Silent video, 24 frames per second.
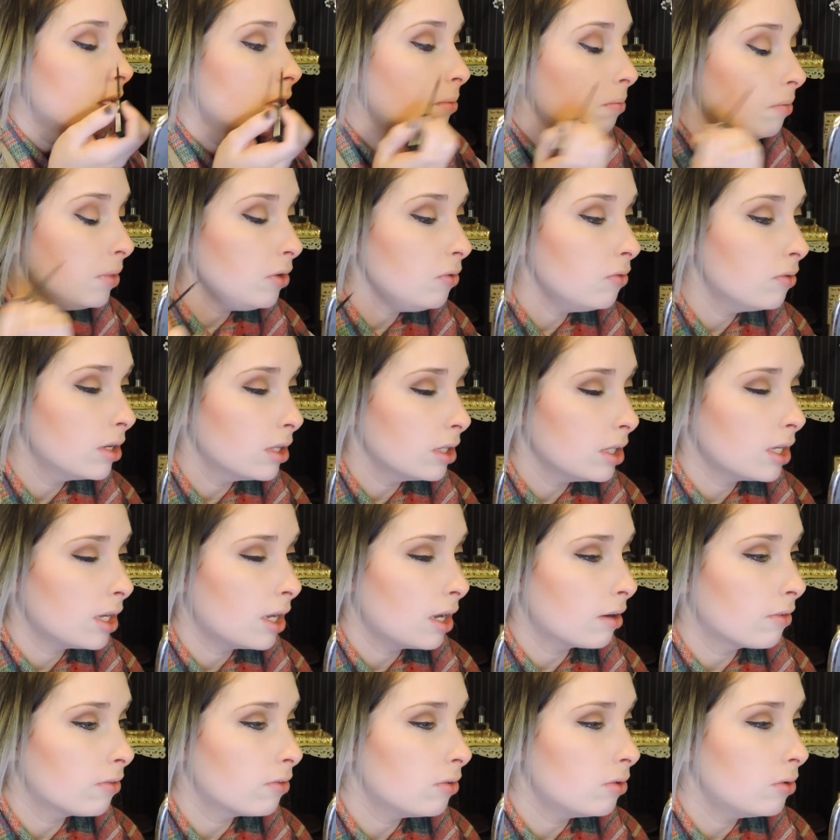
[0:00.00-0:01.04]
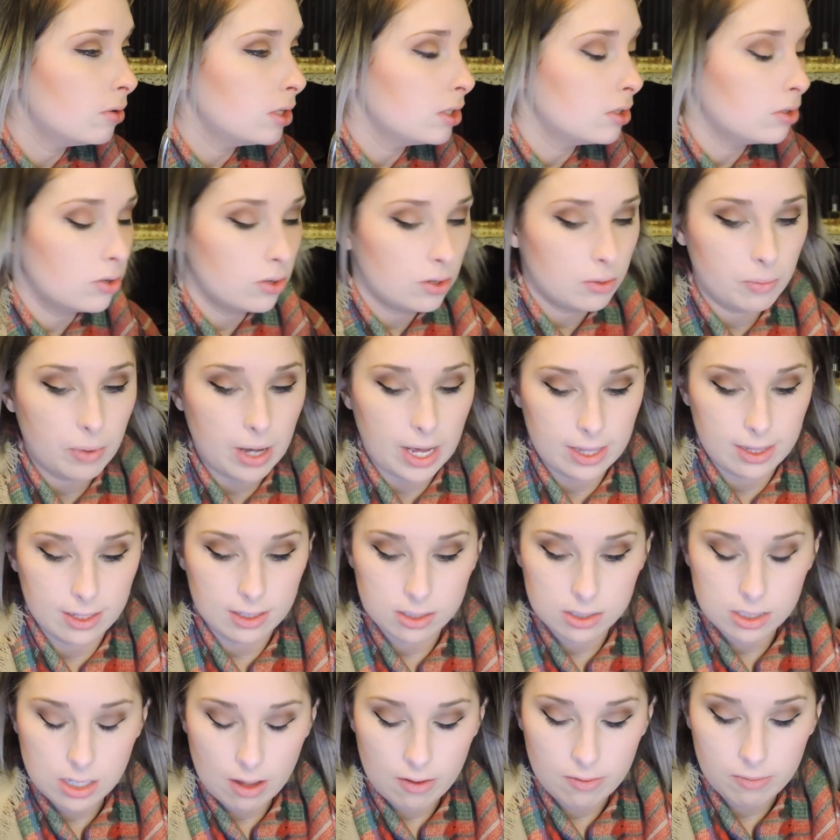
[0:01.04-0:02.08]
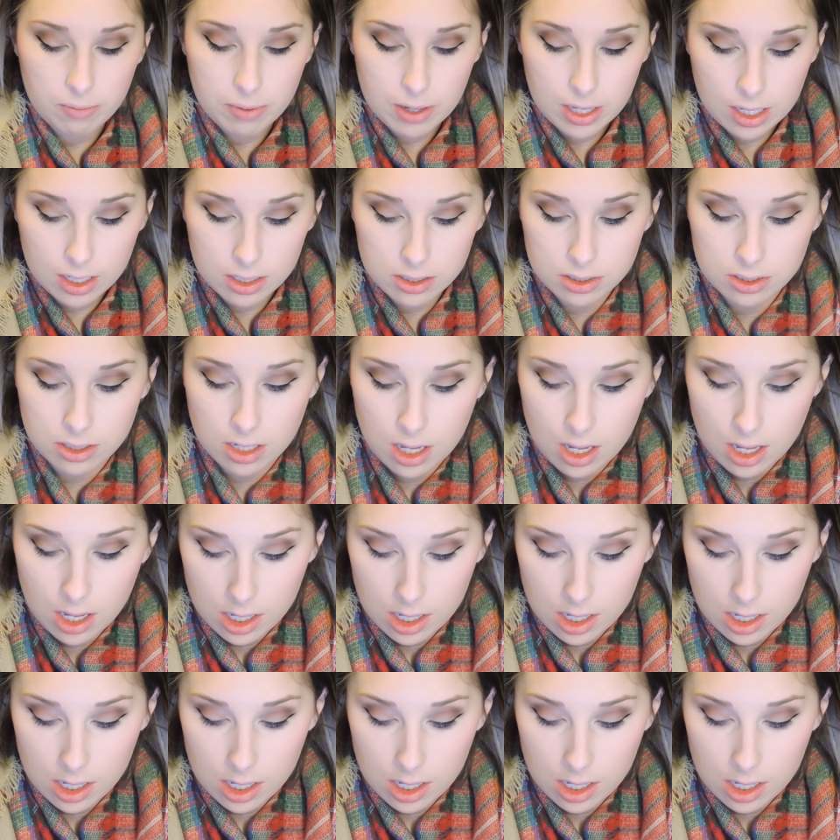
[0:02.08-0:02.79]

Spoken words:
Be really careful when you go to buy this stuff because